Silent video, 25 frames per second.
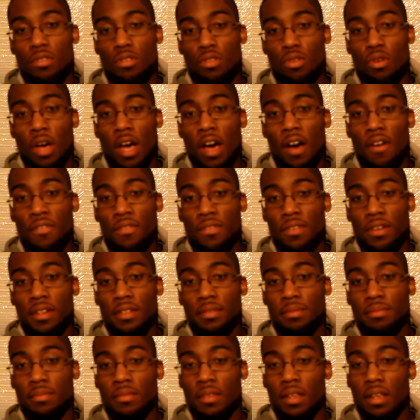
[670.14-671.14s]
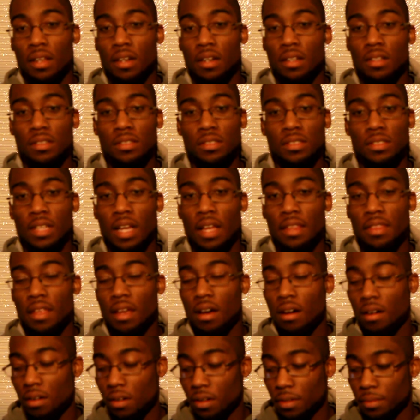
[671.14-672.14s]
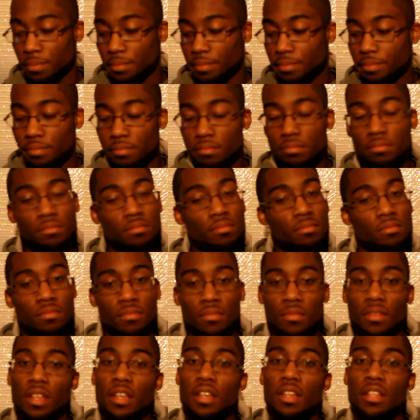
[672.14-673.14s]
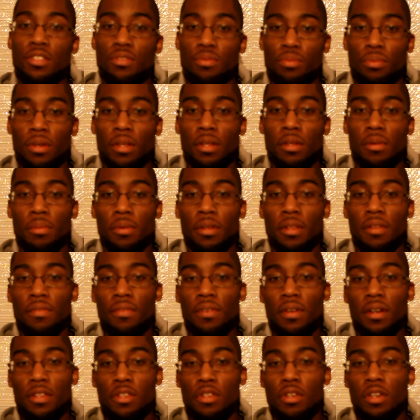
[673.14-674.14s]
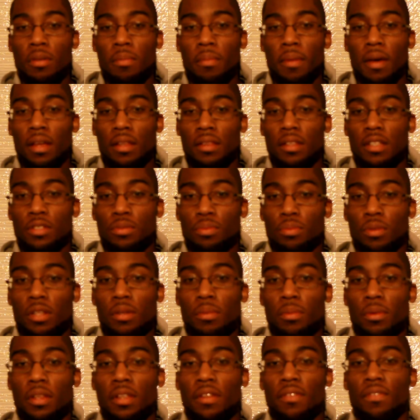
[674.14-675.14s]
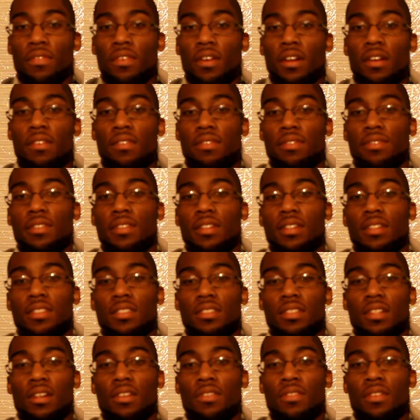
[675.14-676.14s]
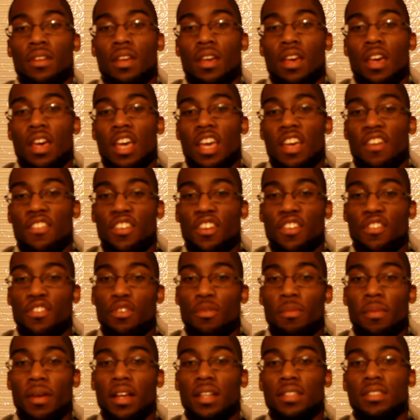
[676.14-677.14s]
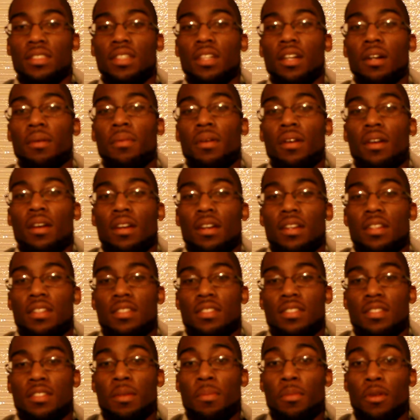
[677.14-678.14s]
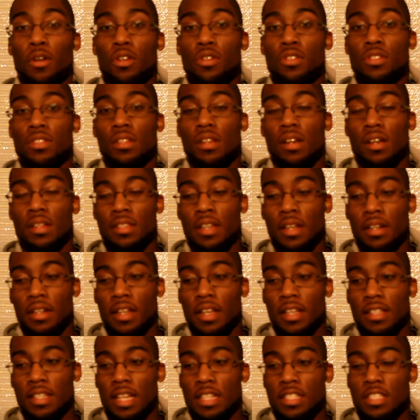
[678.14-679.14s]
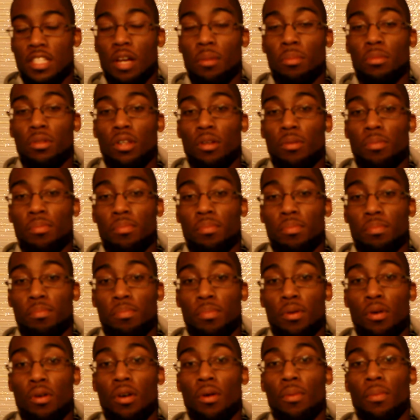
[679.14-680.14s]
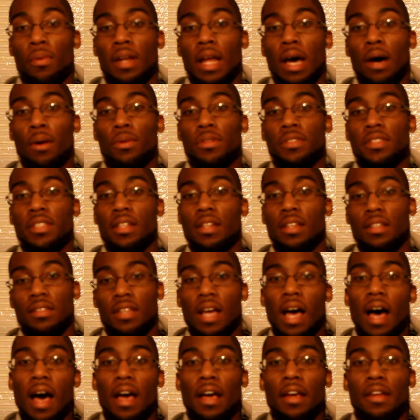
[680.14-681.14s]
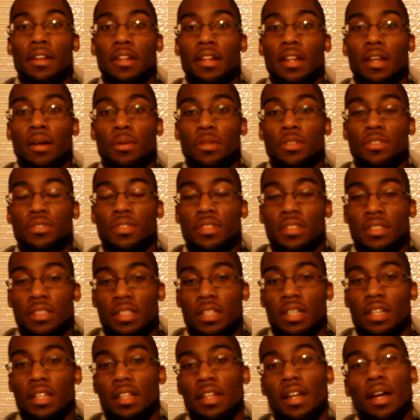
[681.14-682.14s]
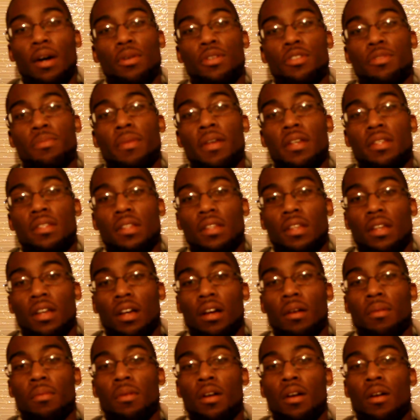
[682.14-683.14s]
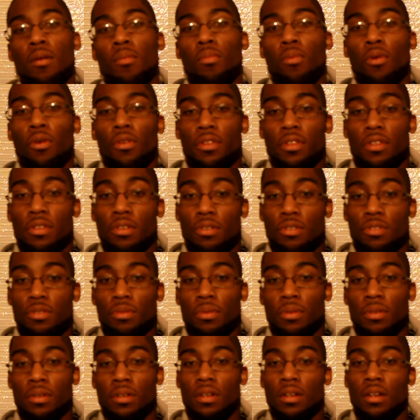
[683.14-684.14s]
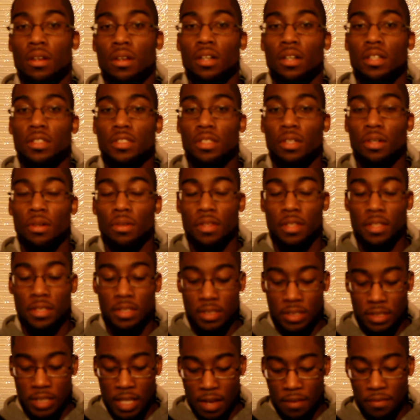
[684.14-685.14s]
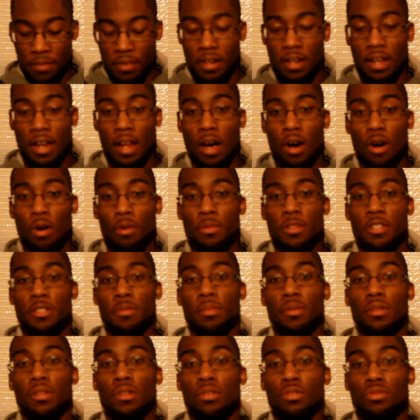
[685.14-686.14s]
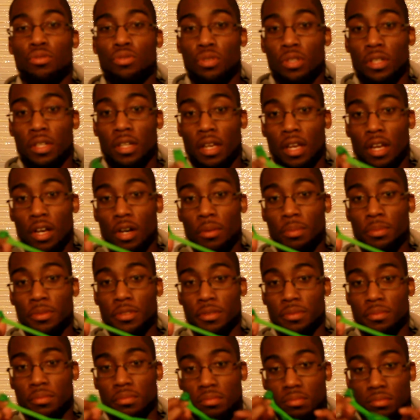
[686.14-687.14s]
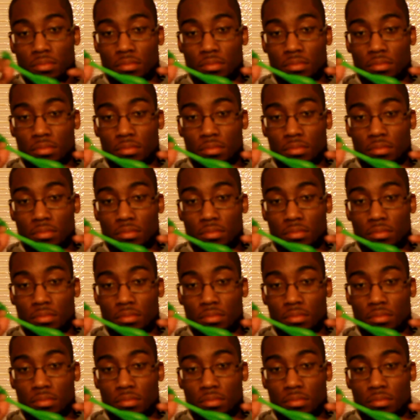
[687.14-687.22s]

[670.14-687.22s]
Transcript: you'll have fun, and it's not that hard. It's really, really fun. You can make this really, really fun for yourself, even if you mess up, because some of those techniques I stumbled upon when I was getting tired and I was fatigued and I was messing up more than usual. So this is Devin, and I hope this balloon trick helps,